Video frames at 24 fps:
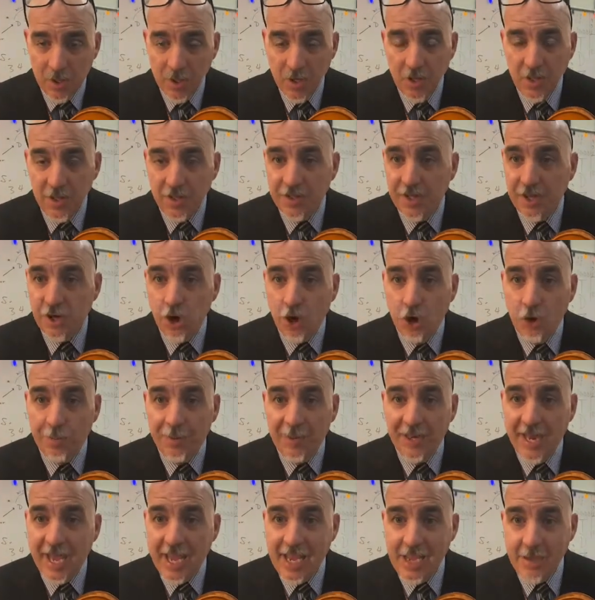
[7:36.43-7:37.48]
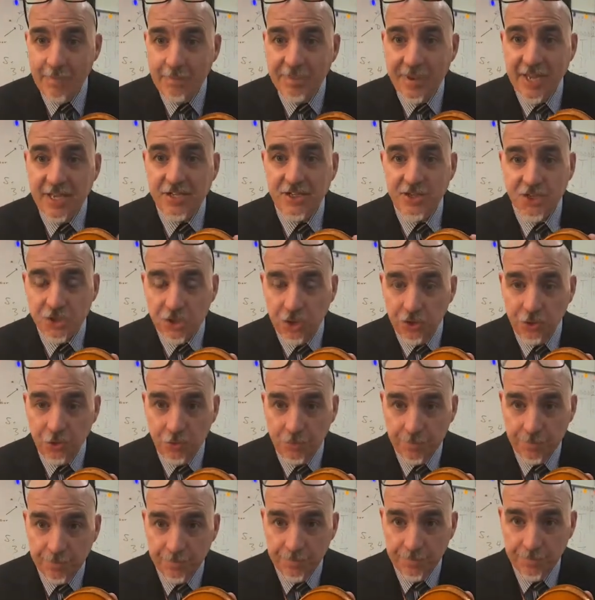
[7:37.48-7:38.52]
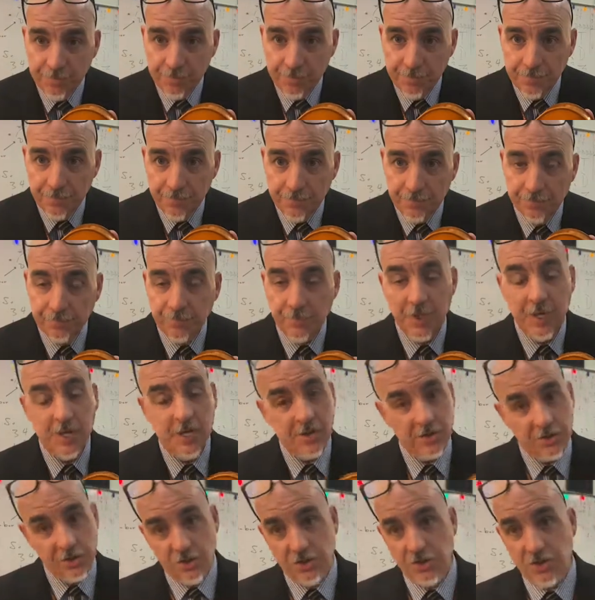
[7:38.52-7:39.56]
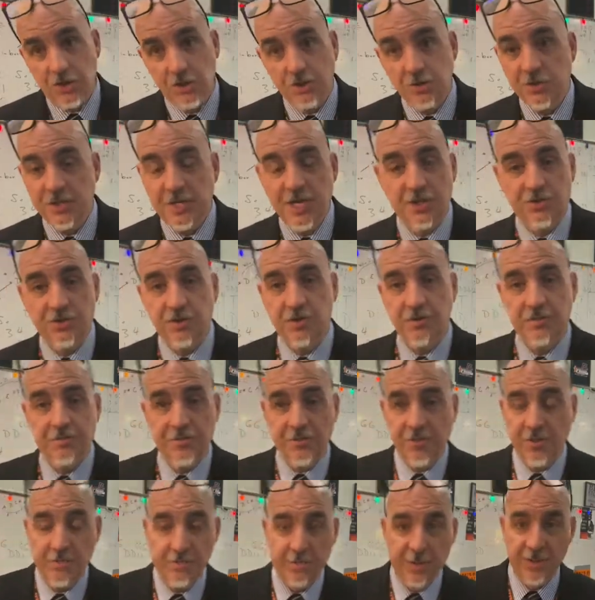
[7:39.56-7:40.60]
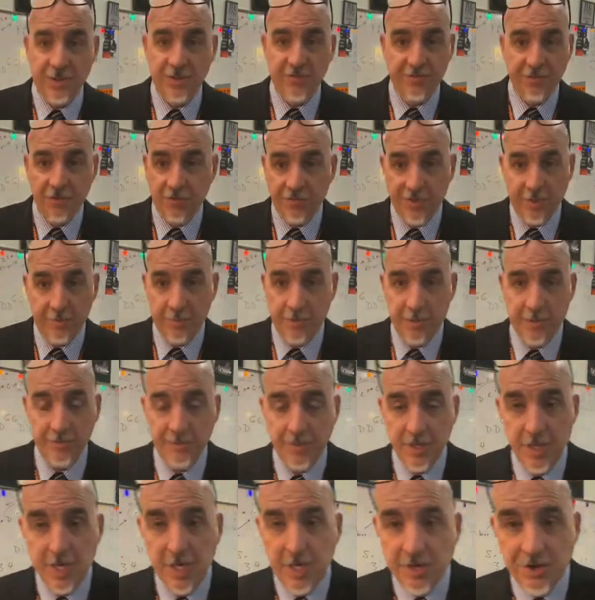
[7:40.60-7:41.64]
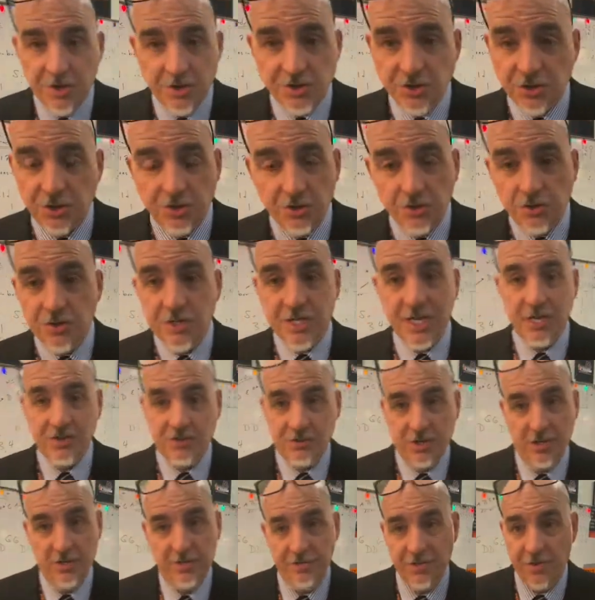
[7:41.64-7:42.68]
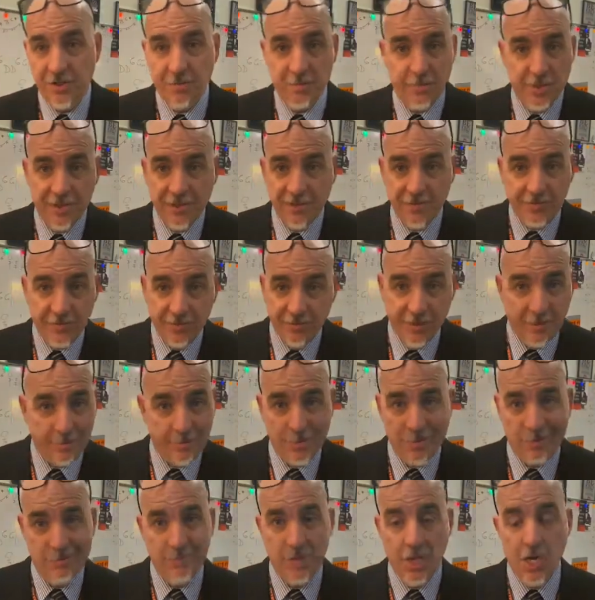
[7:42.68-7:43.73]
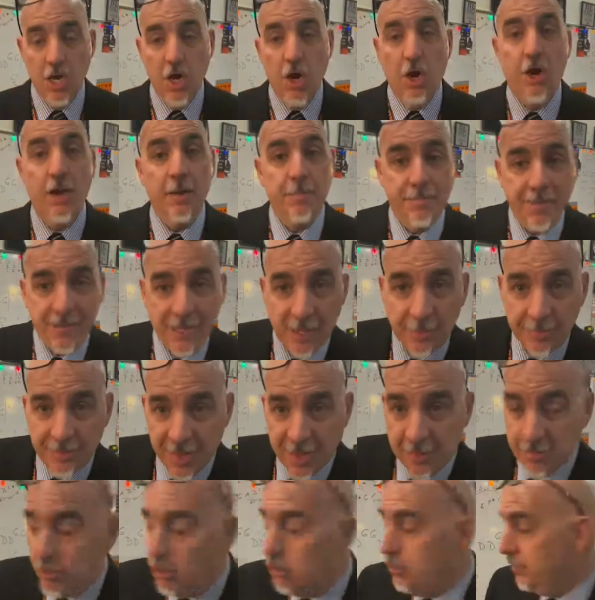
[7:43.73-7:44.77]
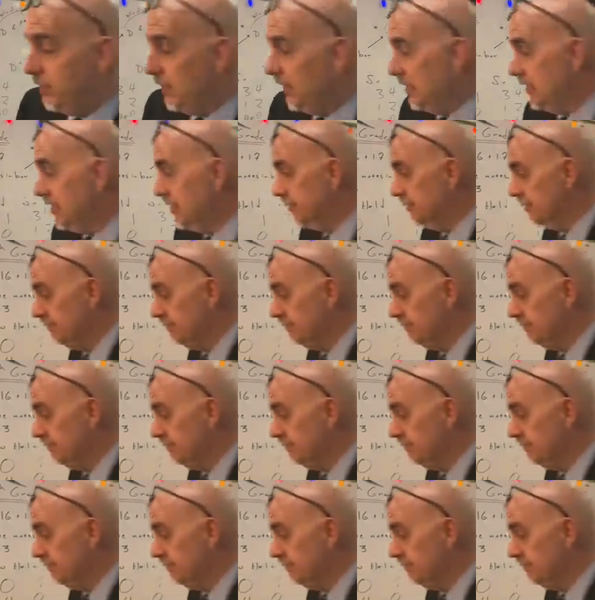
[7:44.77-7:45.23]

Then open A, bass 2. There's our new tetra for the month of November. There's our new tetra for the month of November. All right, pick up thy bow, please.